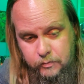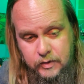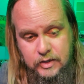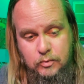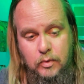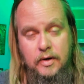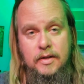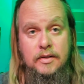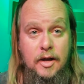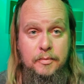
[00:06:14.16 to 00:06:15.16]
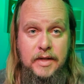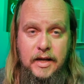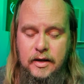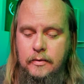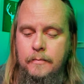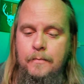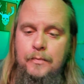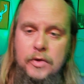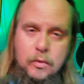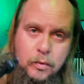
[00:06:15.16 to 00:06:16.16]
this one is updated
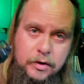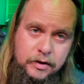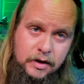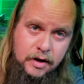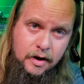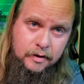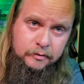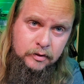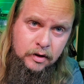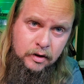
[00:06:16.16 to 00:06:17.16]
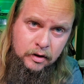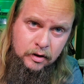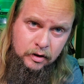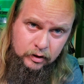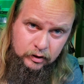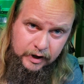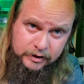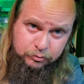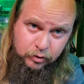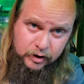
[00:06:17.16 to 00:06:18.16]
with the
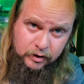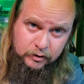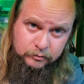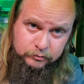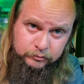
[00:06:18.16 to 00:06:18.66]
glass breaker.